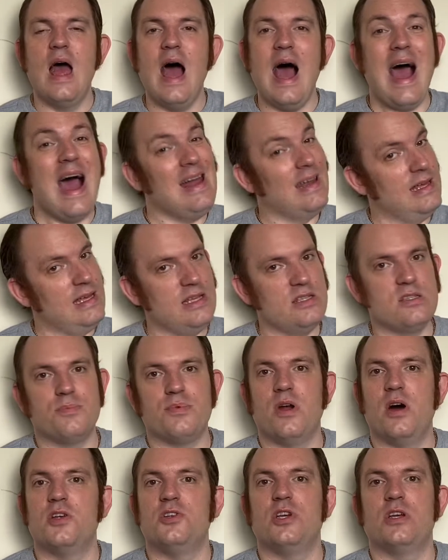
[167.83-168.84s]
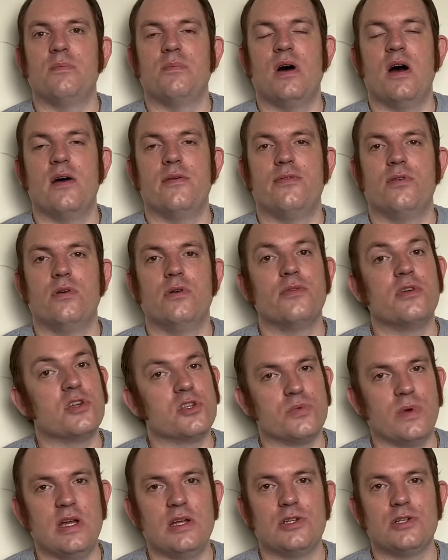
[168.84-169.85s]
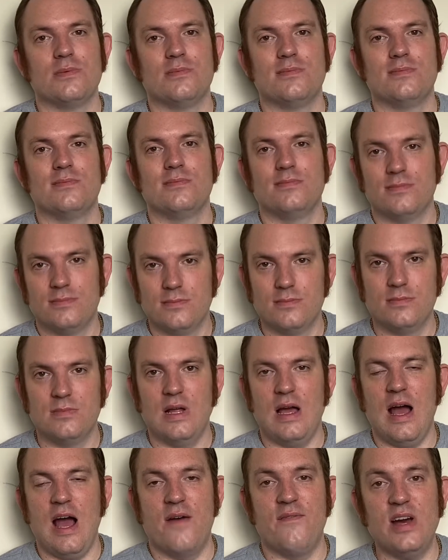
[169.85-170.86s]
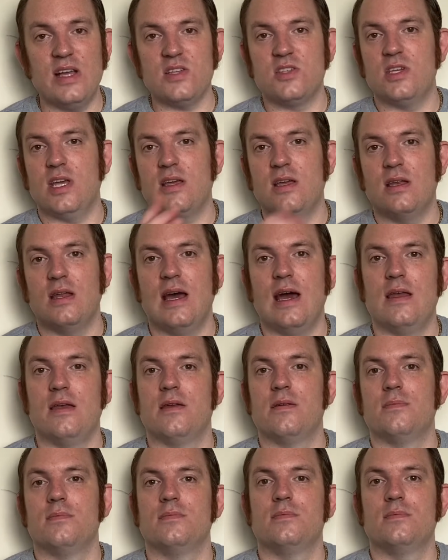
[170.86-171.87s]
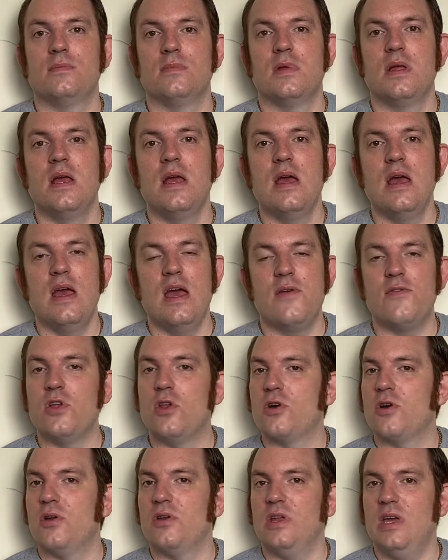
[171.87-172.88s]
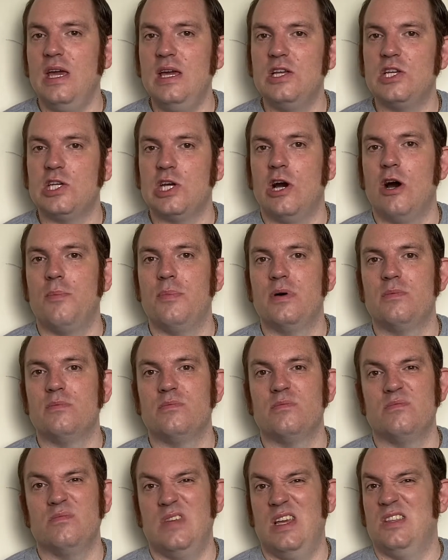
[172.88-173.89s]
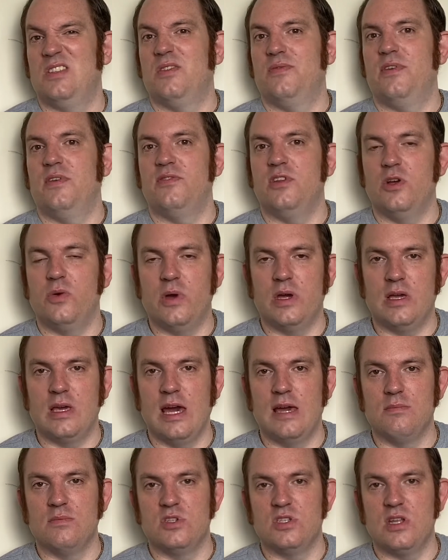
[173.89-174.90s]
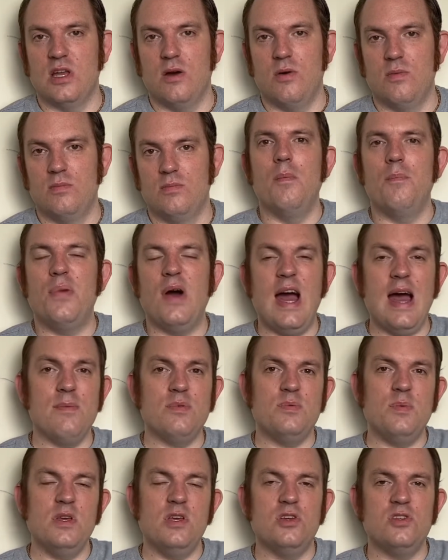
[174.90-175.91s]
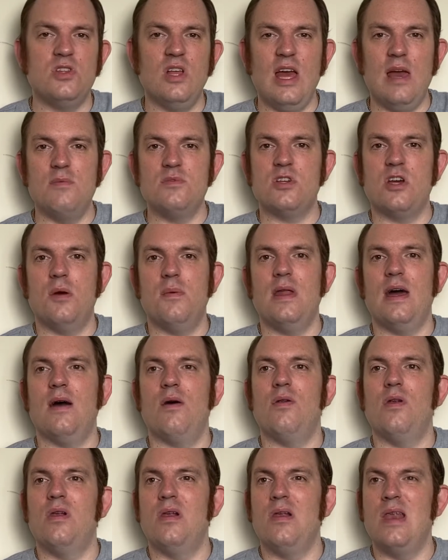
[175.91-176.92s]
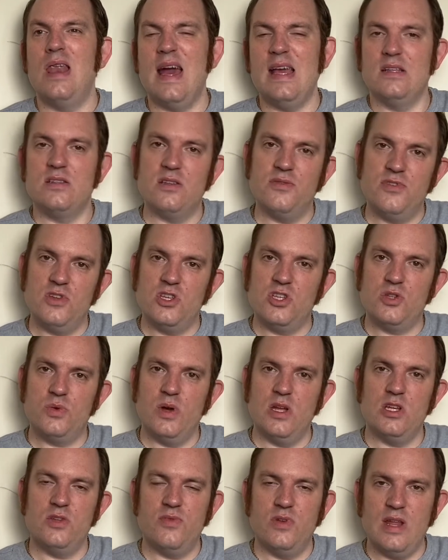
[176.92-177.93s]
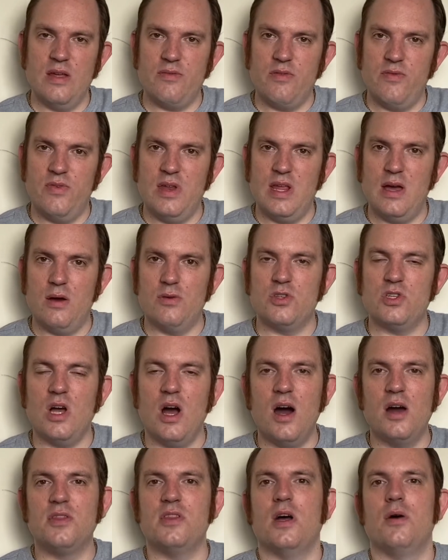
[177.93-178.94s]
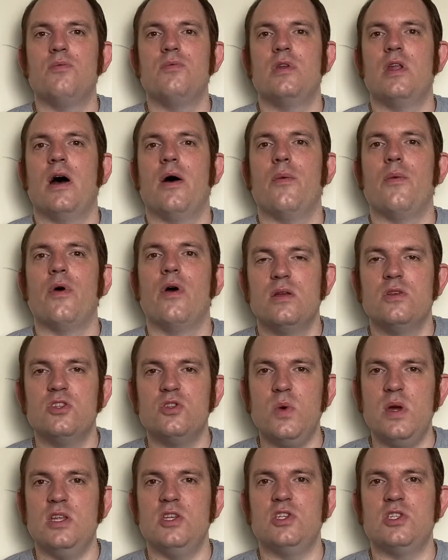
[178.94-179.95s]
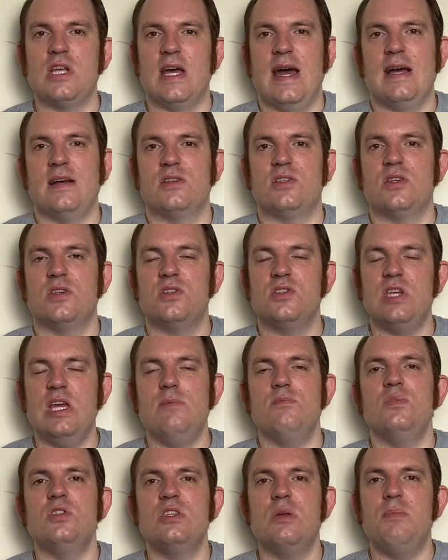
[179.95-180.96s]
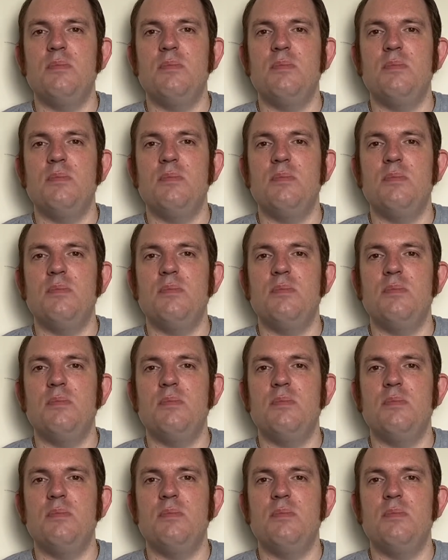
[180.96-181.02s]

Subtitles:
And here's the price you can buy it for the Switch. And that's second hand. If you look on the eShop, it's a 50 quid game still. Perhaps because the games are coming out later for the Switch than everything else, I don't know. Switch tax seems to